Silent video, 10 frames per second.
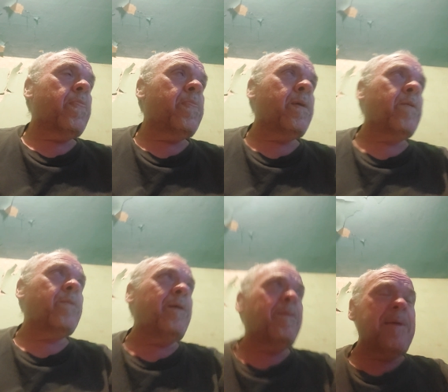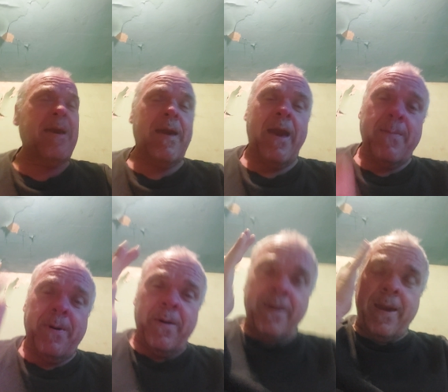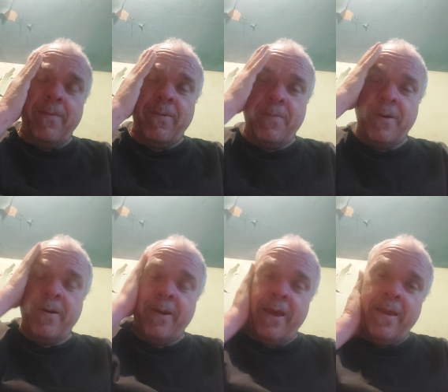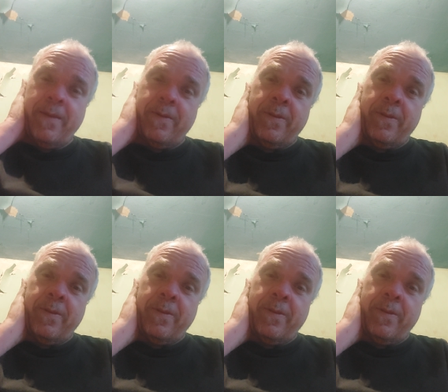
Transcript: There will be a ball game tomorrow night.